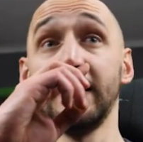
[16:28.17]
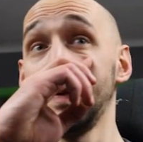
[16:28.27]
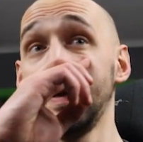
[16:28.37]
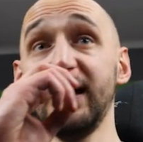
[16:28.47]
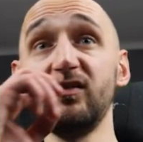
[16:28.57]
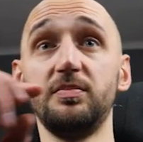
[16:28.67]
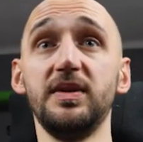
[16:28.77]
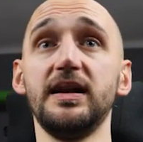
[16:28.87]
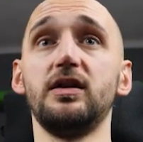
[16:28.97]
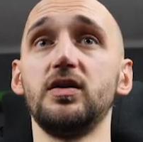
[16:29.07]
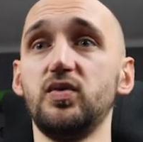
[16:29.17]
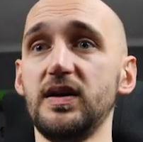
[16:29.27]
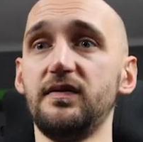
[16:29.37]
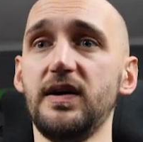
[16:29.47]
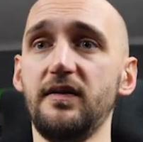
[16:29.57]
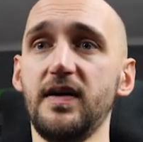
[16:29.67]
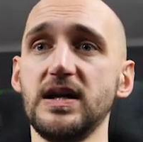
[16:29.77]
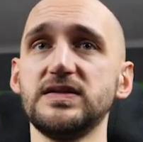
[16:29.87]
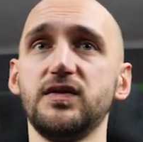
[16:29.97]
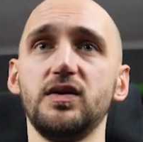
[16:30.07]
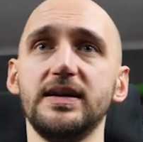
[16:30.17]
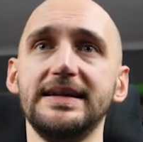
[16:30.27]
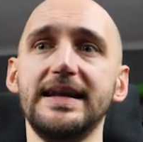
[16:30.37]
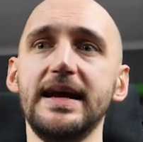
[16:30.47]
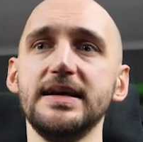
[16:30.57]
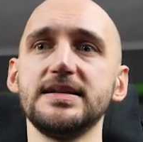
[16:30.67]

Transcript: Okay, we've played our 25 hands for the day,